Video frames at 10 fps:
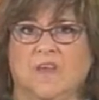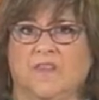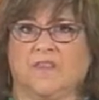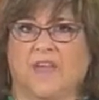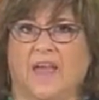
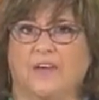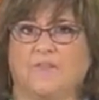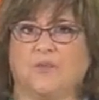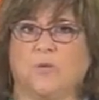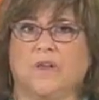The end
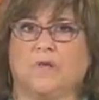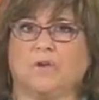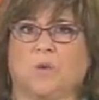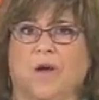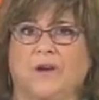of the will
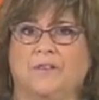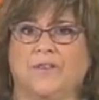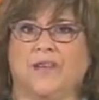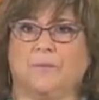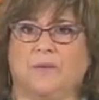requires
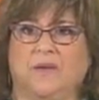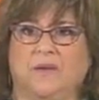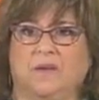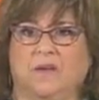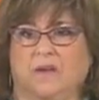that it
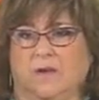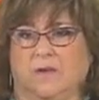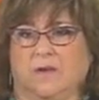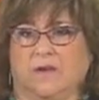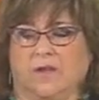be,
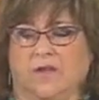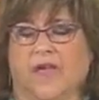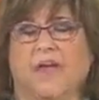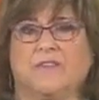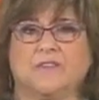and
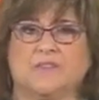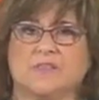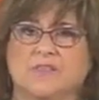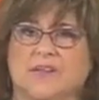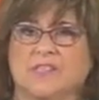again, this is
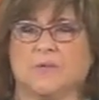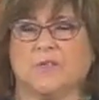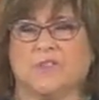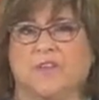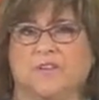state
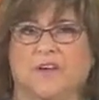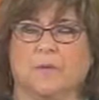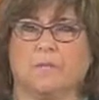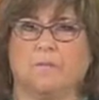specific,